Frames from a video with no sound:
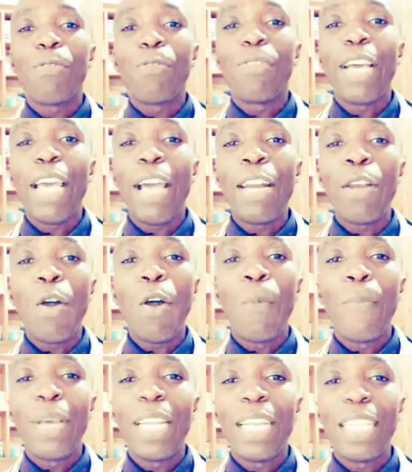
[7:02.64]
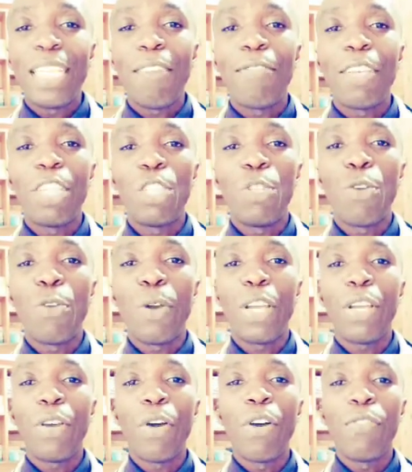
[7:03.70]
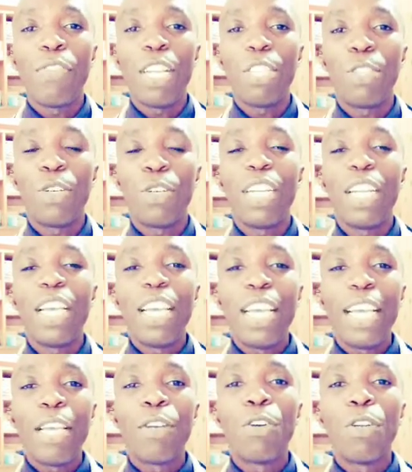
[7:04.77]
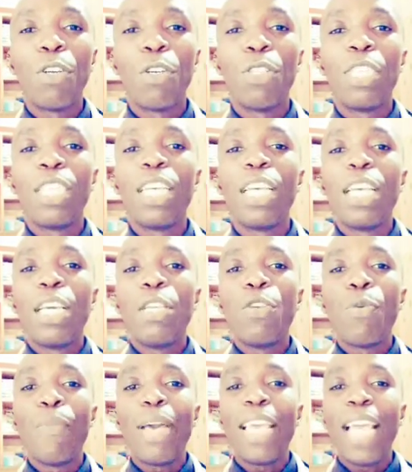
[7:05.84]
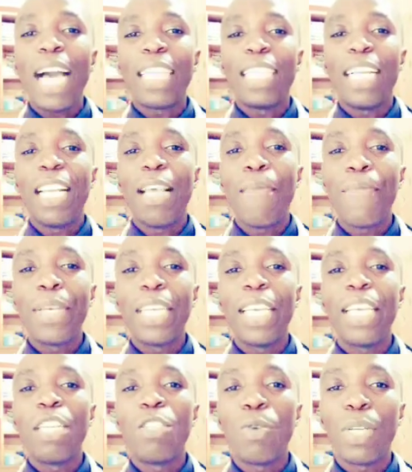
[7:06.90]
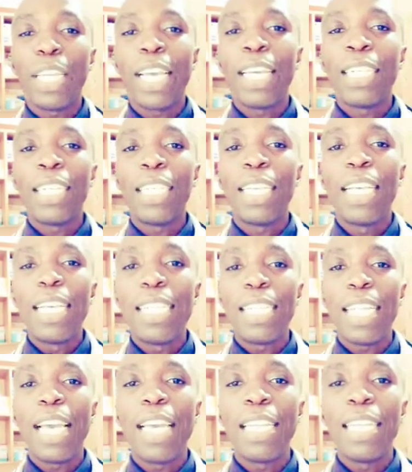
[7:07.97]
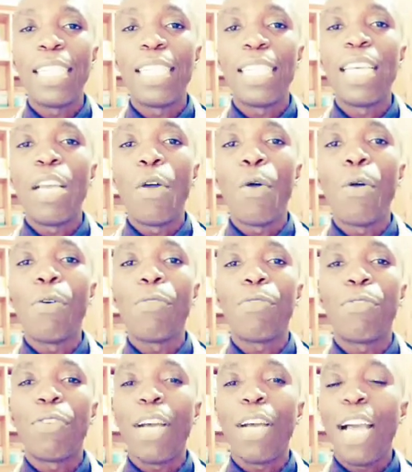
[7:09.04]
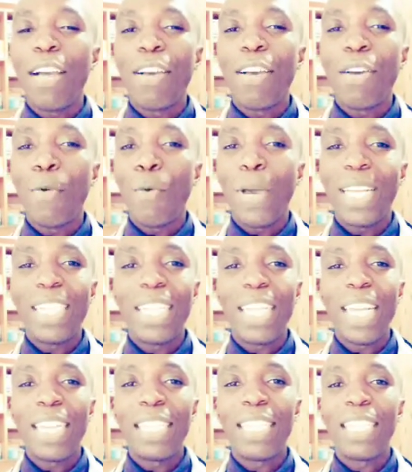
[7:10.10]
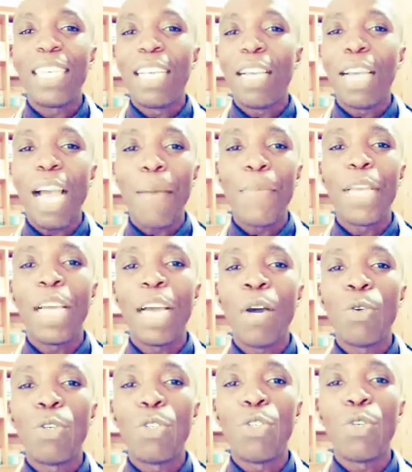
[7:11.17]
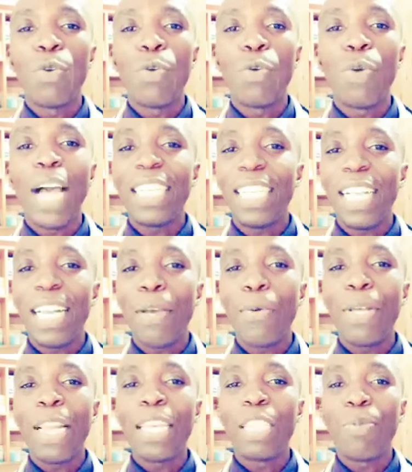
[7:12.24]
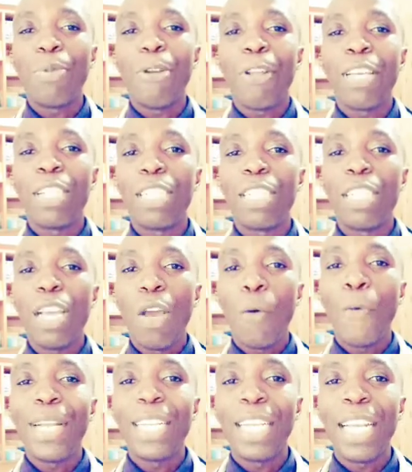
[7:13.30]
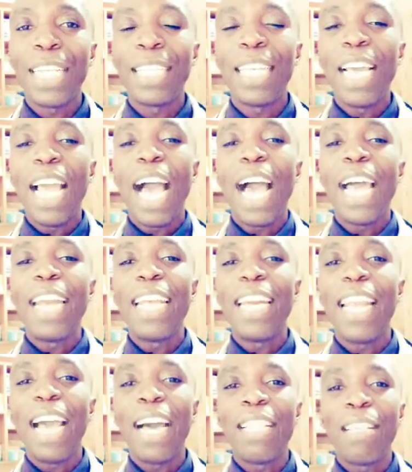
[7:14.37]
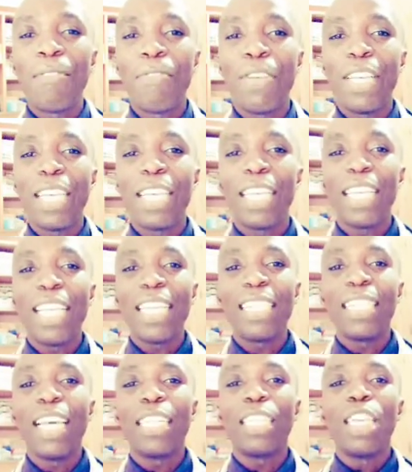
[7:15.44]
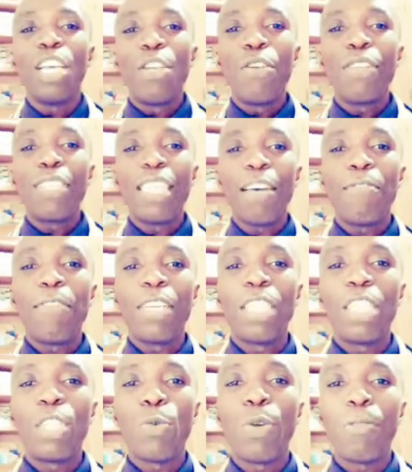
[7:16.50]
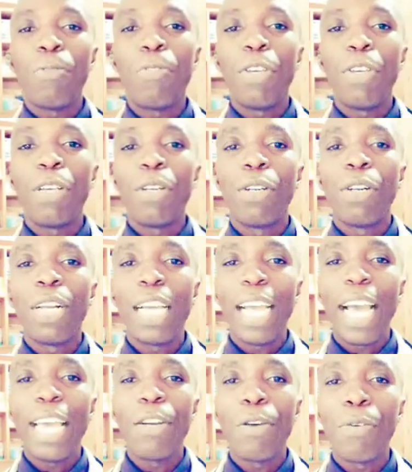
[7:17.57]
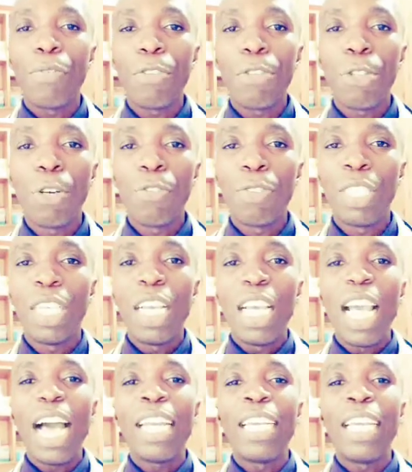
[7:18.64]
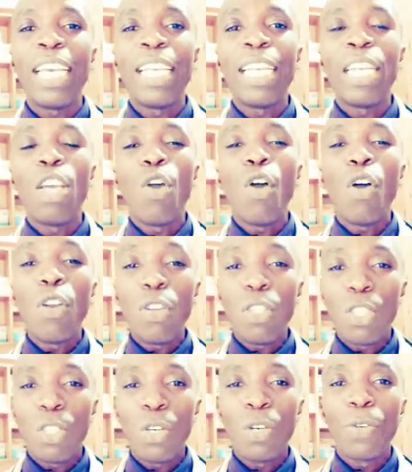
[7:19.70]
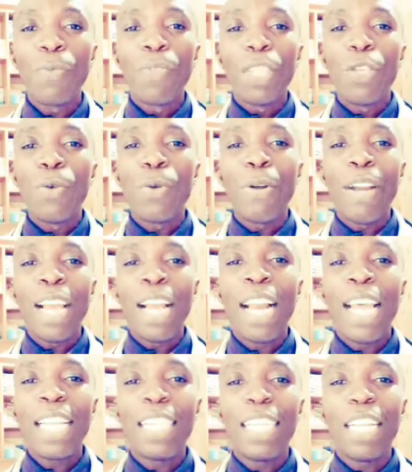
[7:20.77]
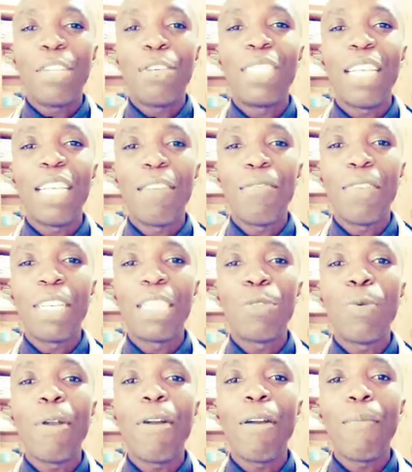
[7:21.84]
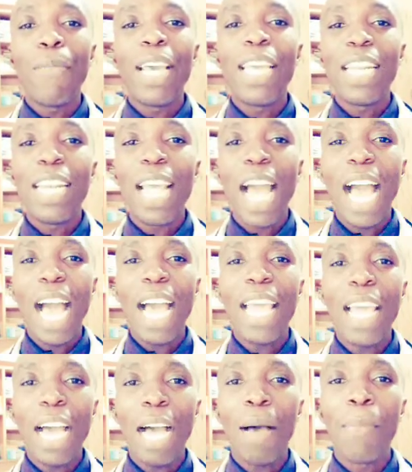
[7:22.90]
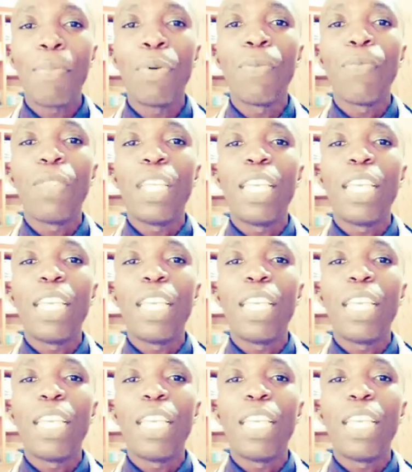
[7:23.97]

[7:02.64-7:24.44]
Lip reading: of an open cervix during ovulation include you may actually begin to get signs of wetness coming out. You actually will experience wetness, and then the other thing is that your cervix will feel kind of soft, and then also you realize that your cervix will remain high up